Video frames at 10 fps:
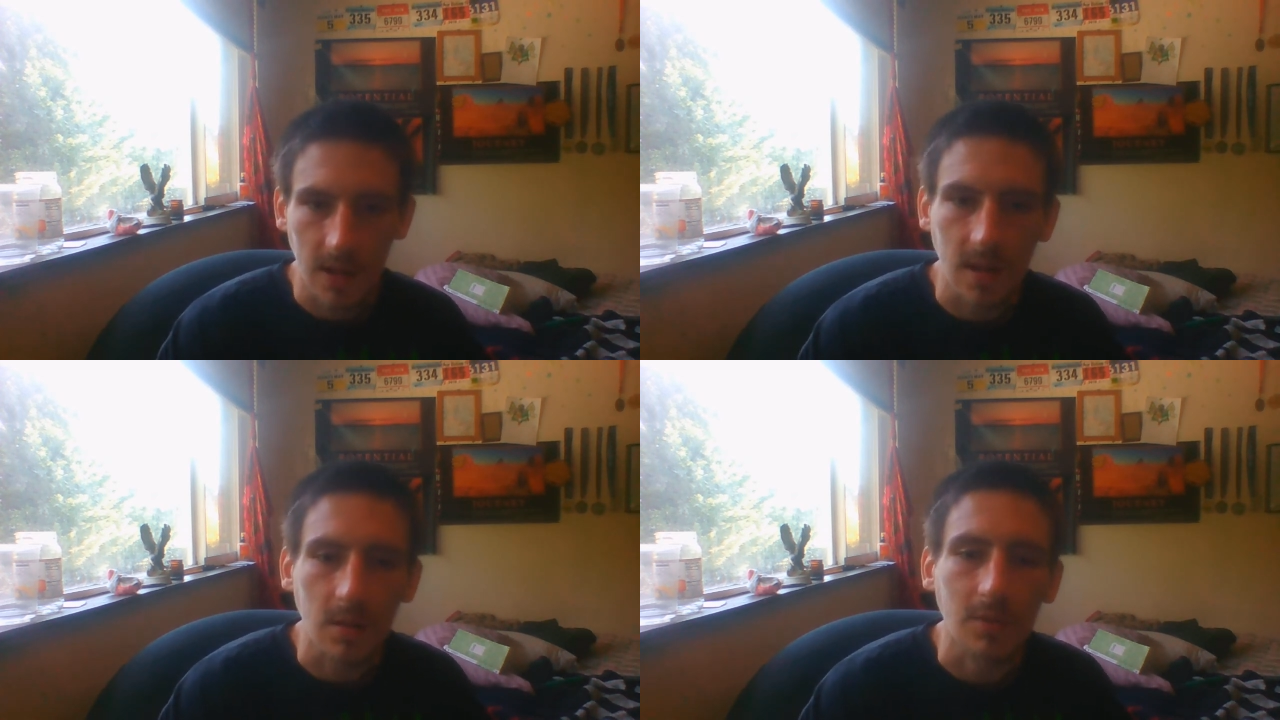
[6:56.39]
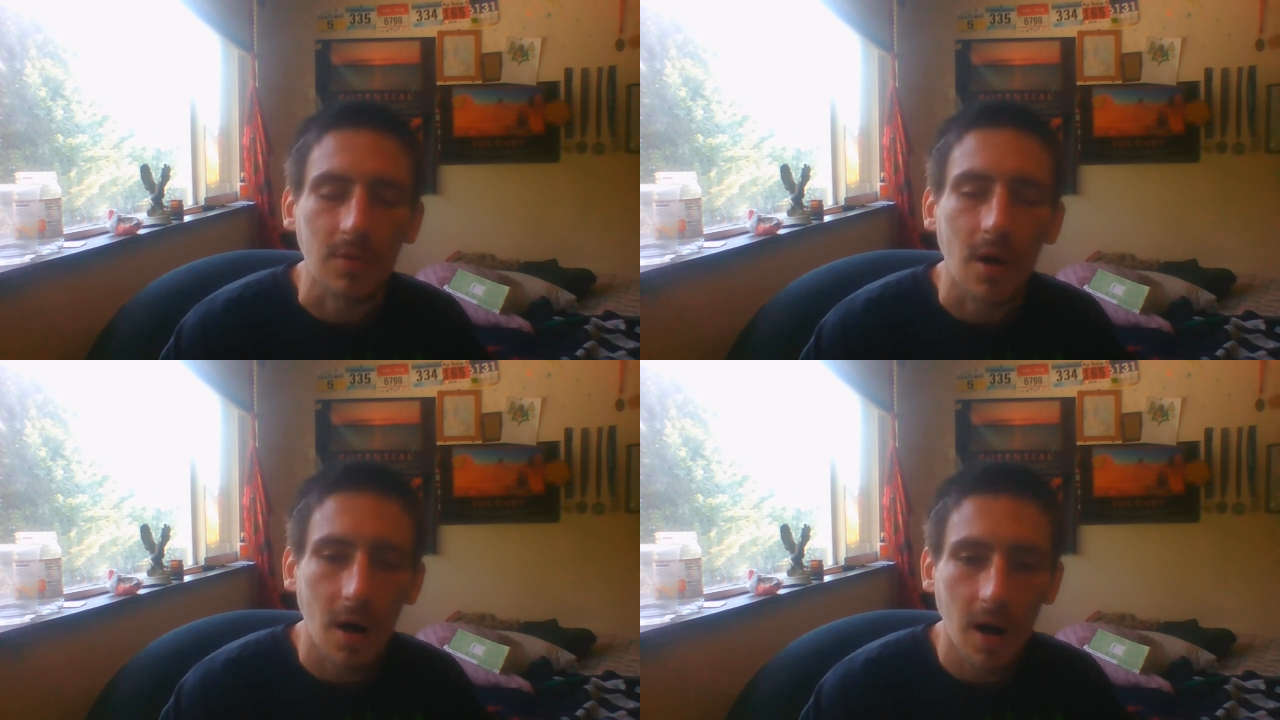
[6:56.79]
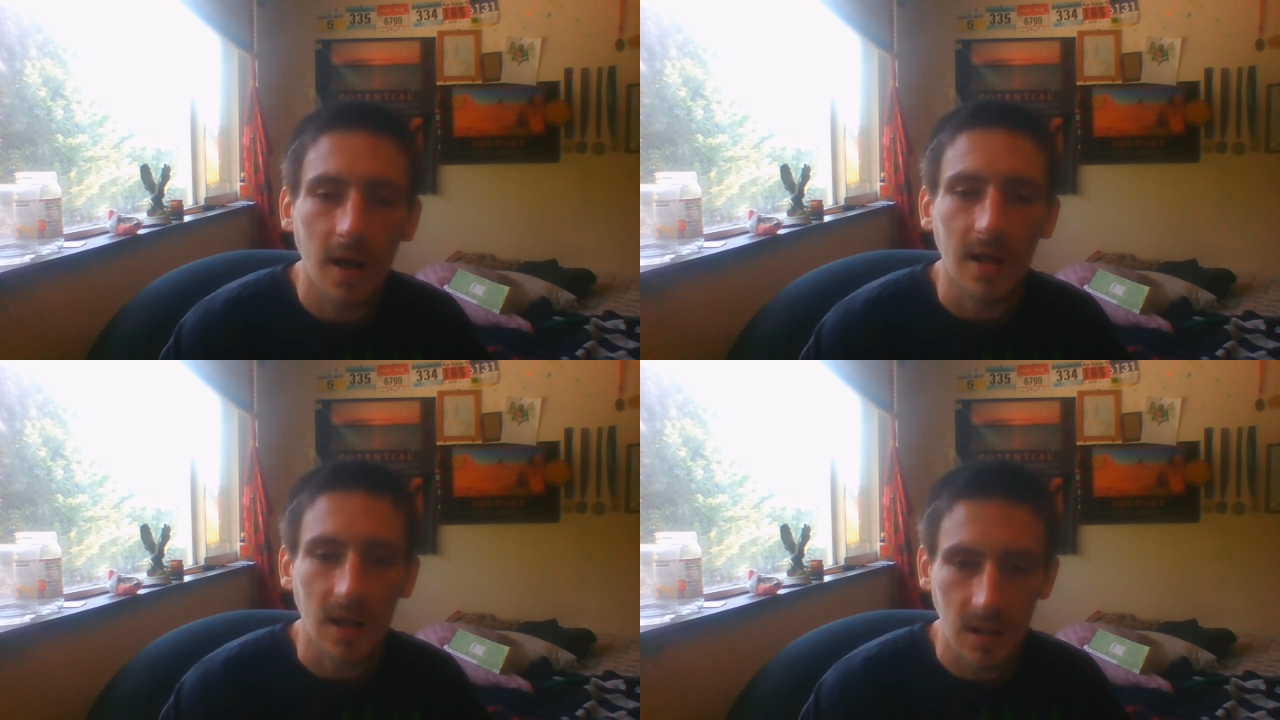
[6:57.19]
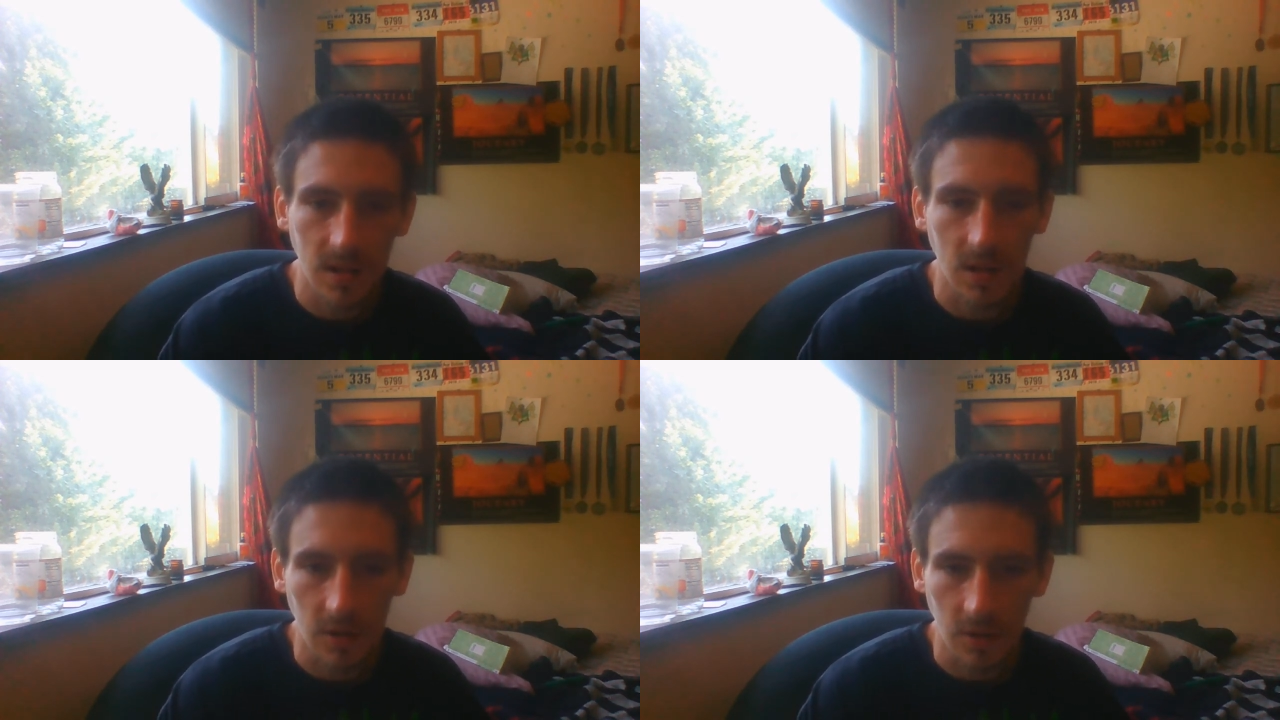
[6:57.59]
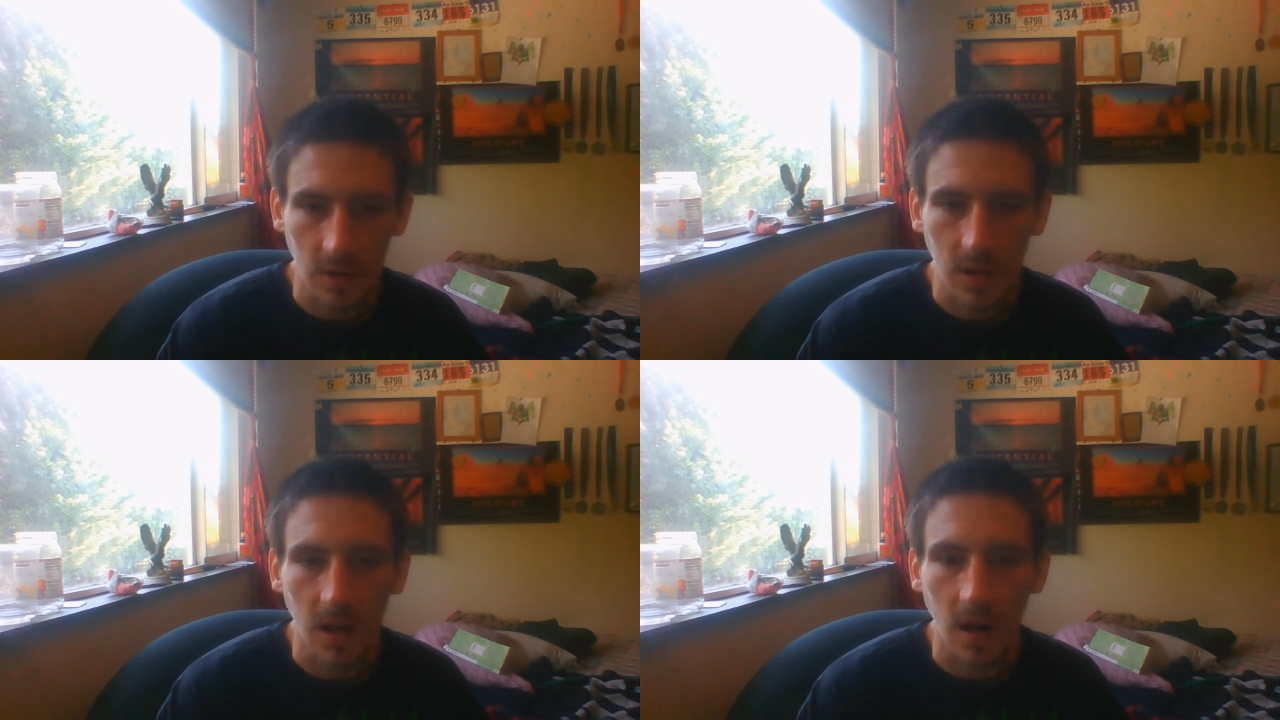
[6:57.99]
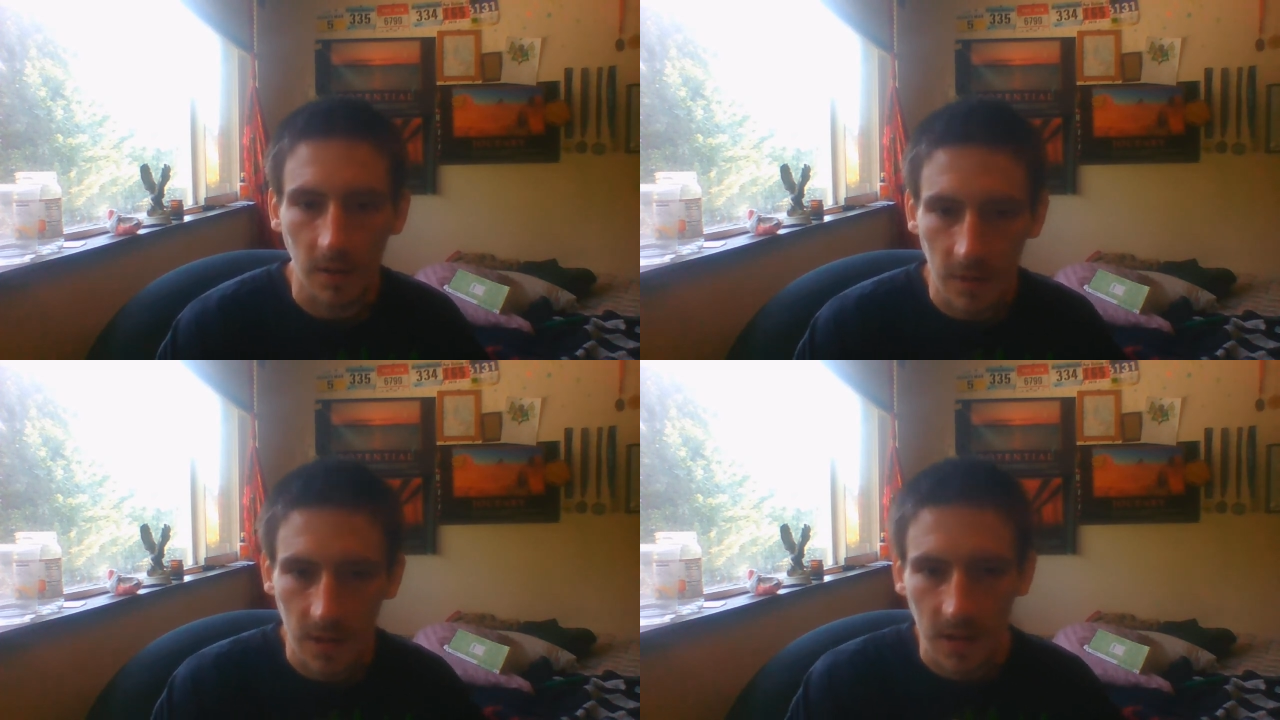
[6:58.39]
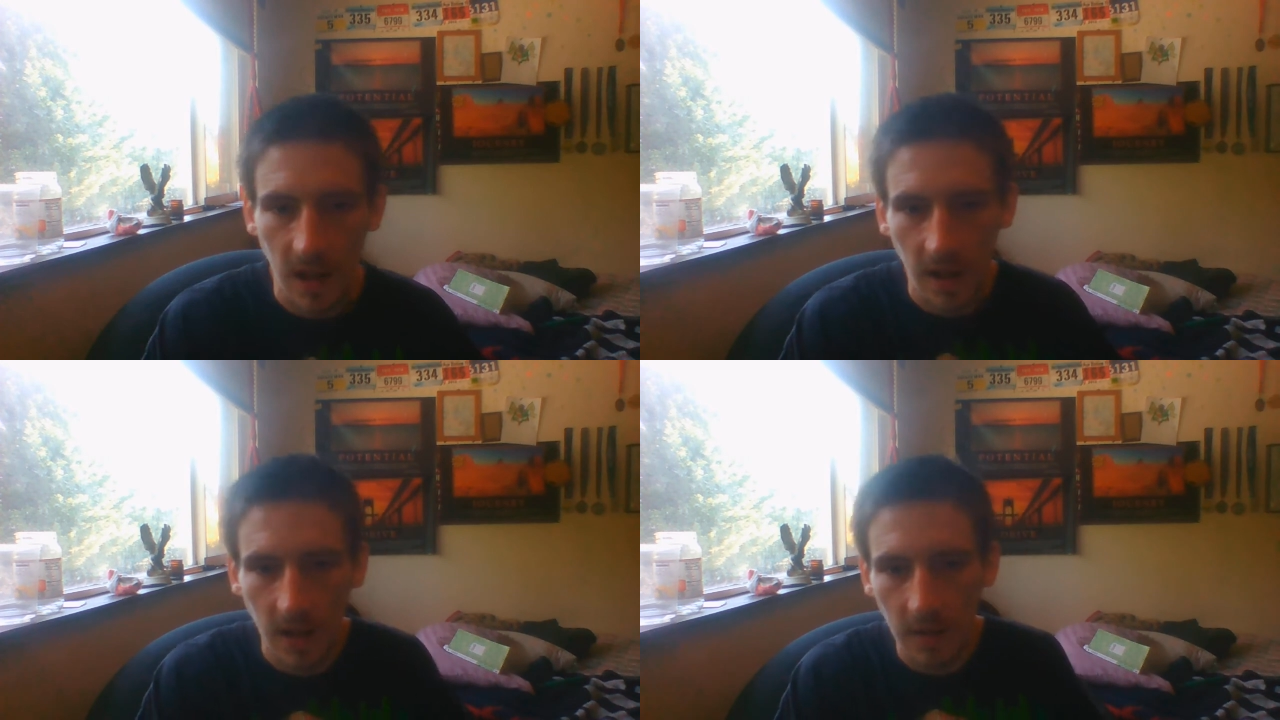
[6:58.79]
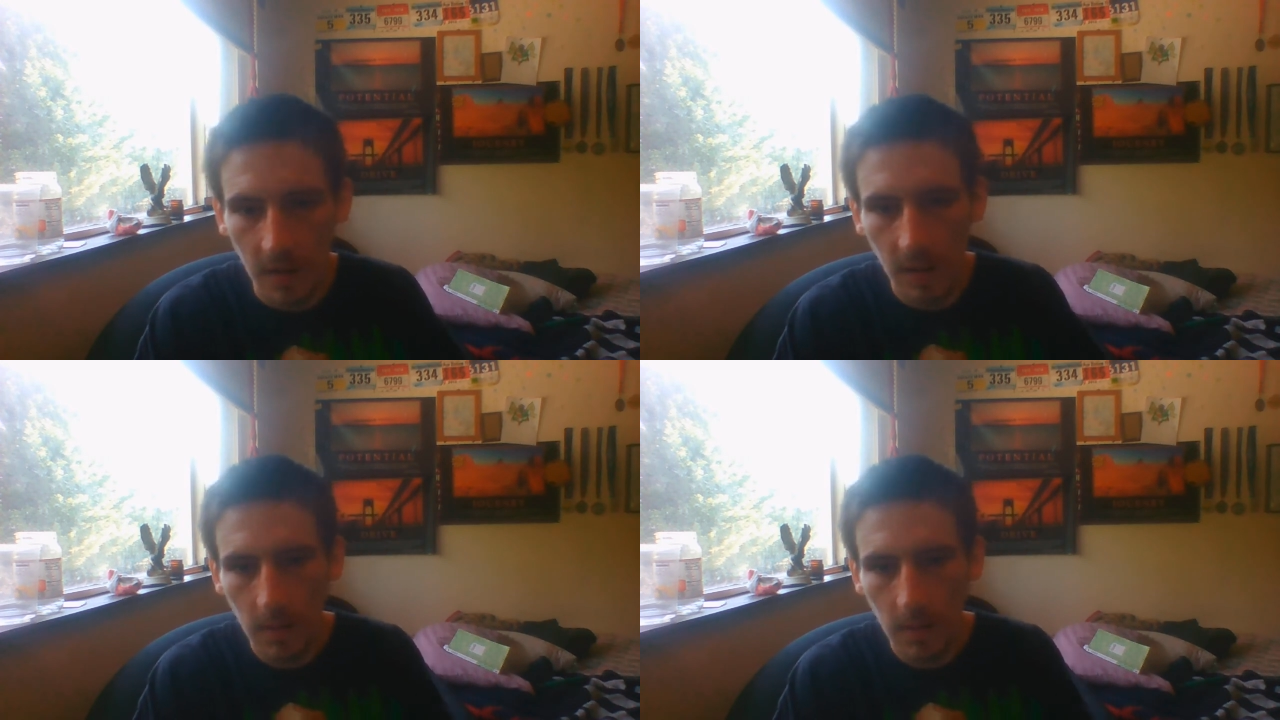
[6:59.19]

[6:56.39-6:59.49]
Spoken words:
it's a lot easier to understand